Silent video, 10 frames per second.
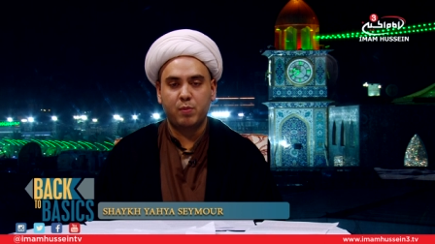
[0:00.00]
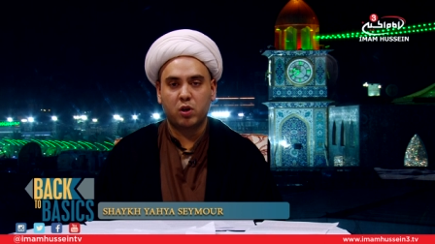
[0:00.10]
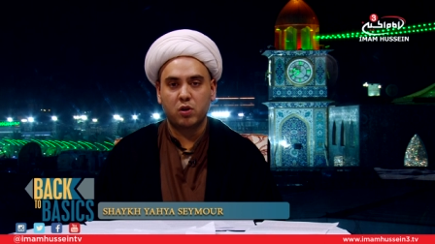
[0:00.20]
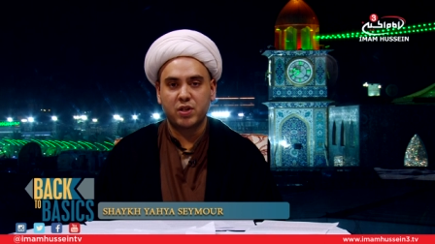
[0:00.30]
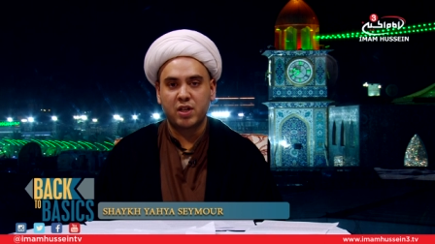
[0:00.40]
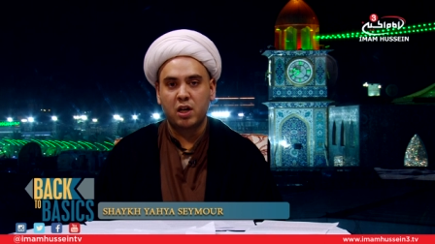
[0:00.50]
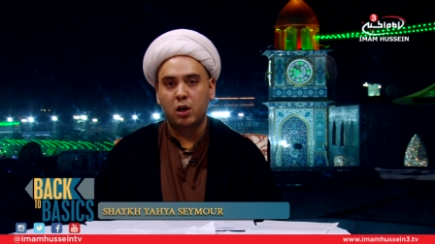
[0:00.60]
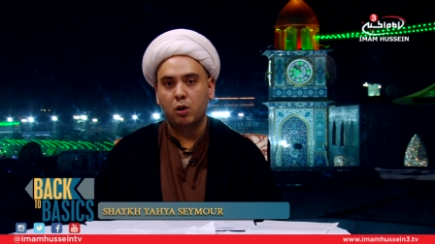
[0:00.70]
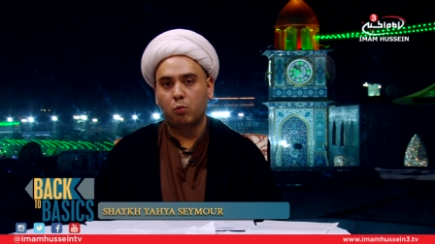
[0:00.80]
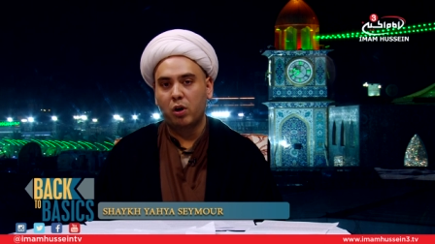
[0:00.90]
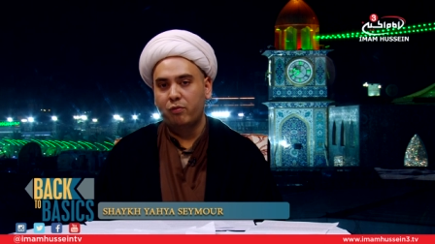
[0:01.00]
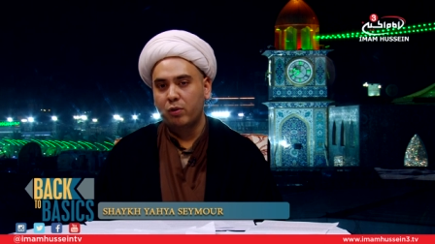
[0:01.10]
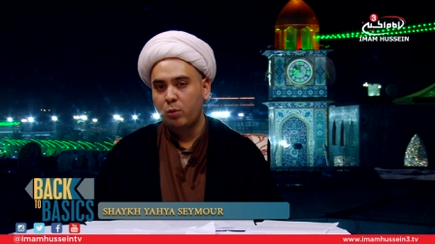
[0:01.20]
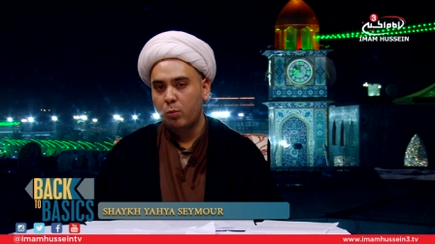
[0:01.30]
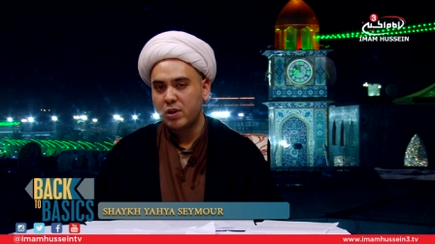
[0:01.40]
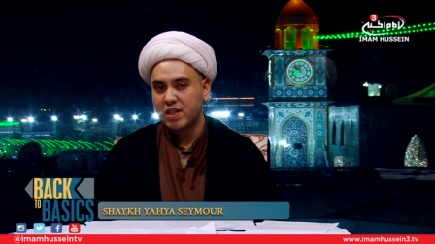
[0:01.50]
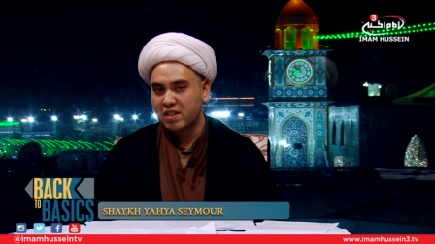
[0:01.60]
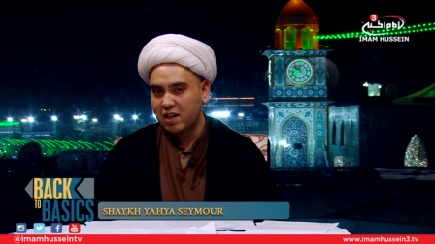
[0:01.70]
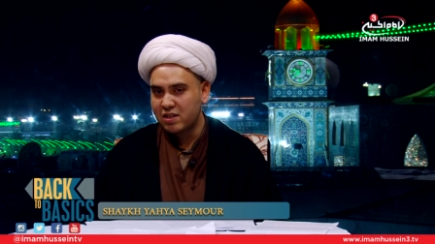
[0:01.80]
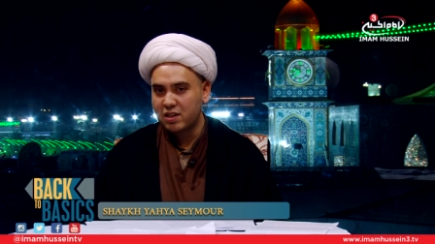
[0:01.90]
because one thing we were
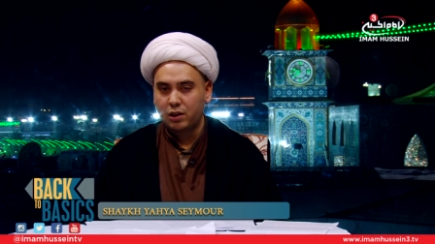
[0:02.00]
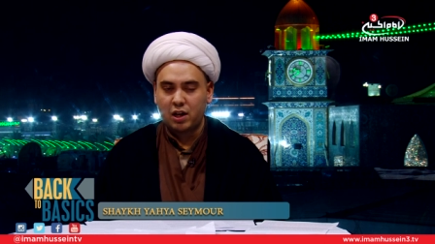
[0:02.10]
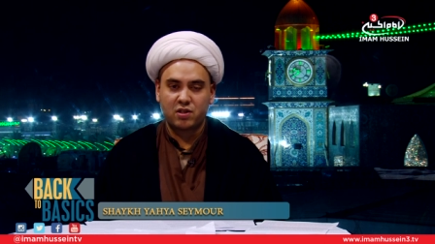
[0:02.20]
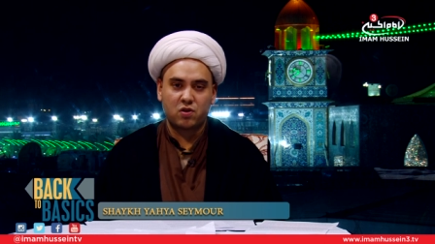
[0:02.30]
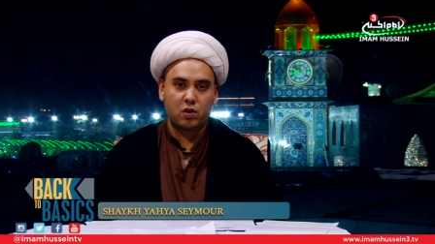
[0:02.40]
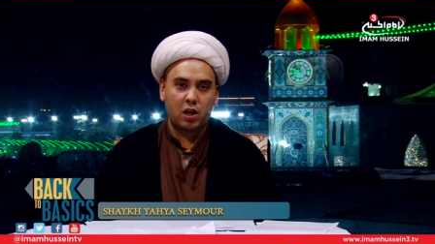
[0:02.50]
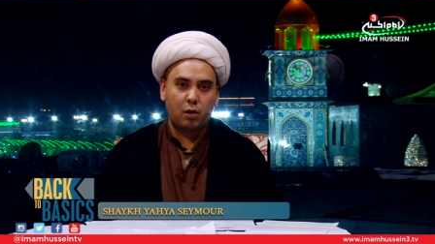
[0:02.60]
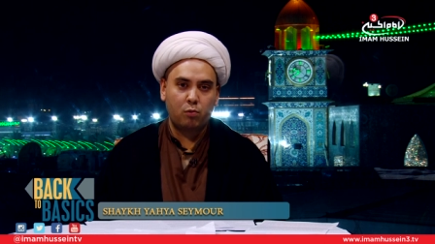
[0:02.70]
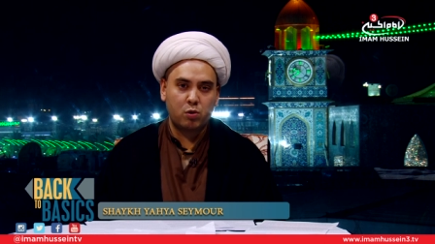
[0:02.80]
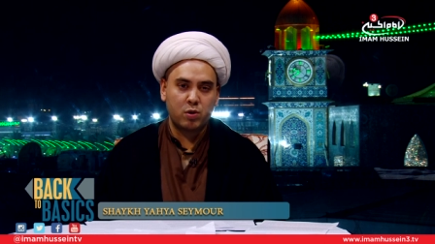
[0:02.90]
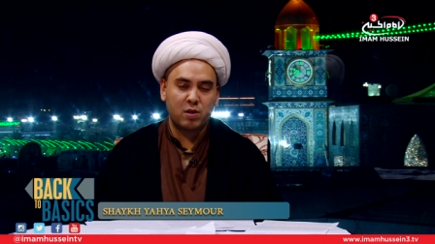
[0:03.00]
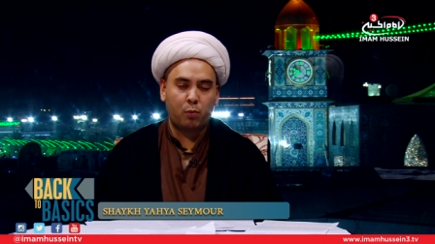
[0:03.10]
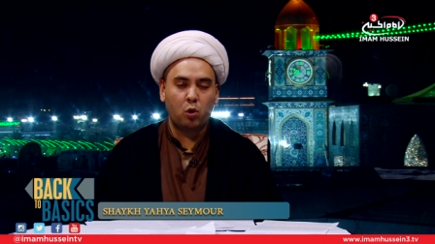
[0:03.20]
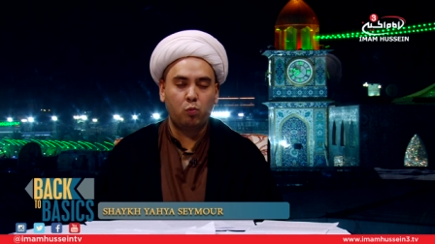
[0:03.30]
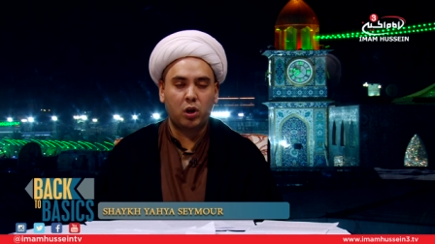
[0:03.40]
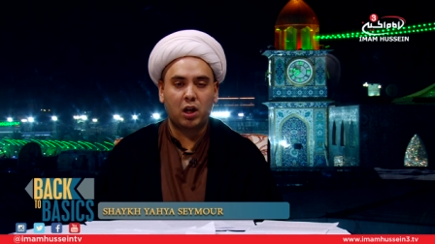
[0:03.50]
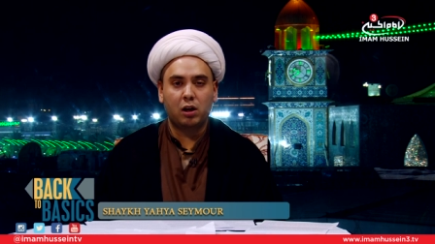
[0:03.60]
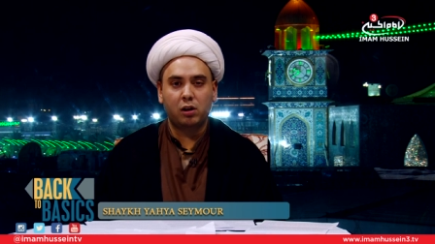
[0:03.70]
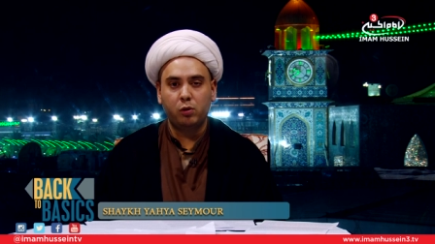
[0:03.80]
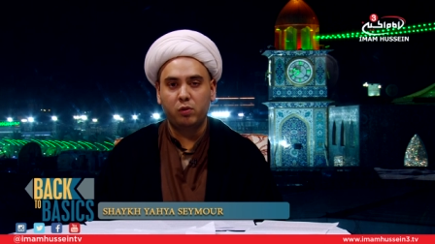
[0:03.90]
discussing yesterday, which was the point we
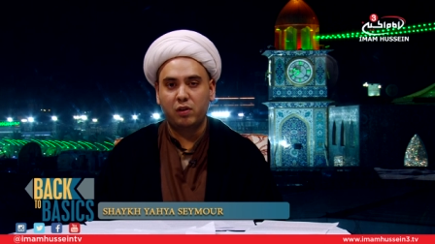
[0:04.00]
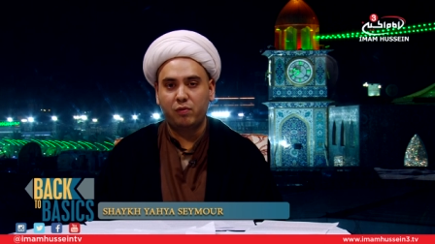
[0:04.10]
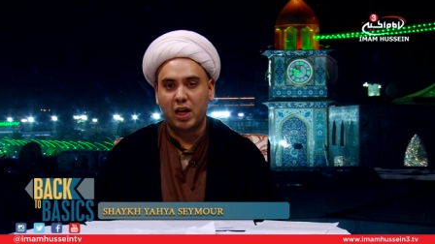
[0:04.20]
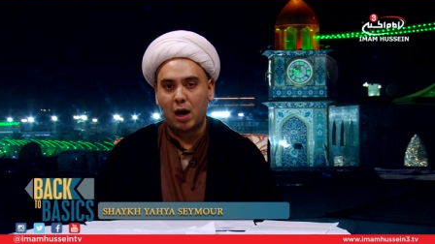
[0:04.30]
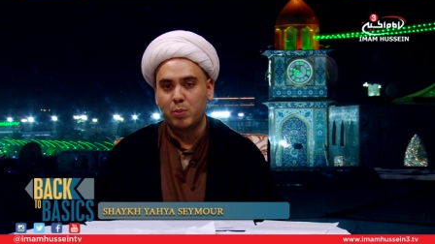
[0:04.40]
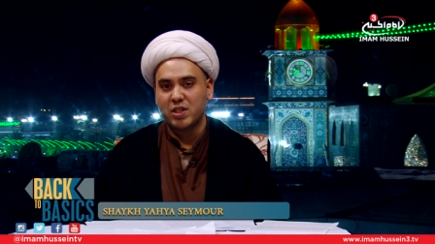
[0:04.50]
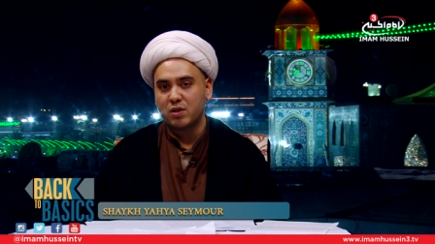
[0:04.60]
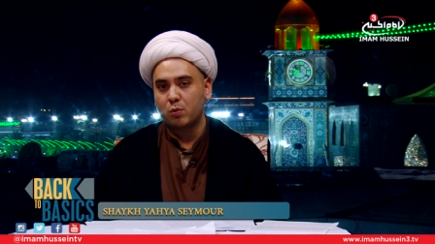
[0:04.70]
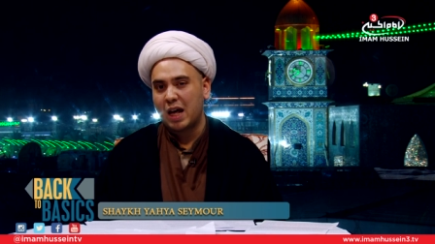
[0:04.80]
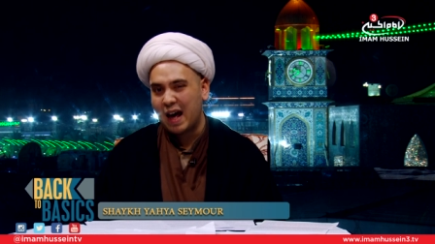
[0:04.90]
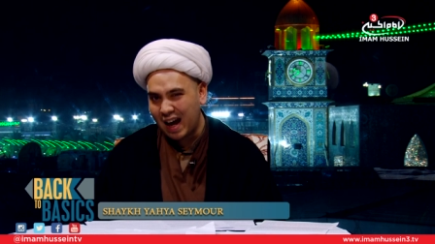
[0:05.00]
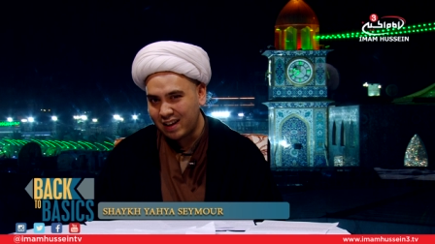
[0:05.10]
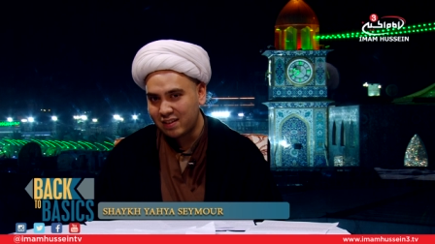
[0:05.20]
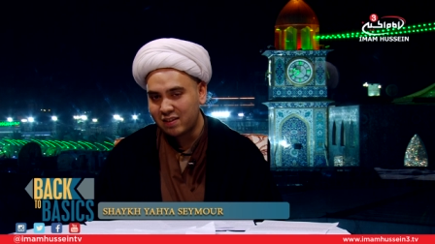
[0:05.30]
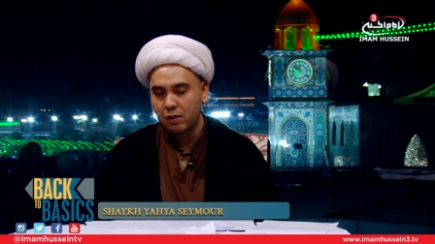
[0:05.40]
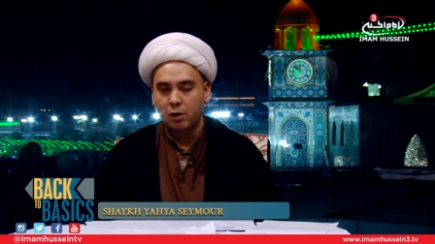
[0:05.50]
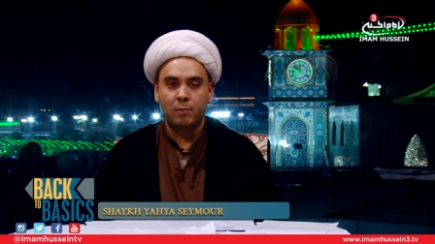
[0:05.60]
concluded the episode at,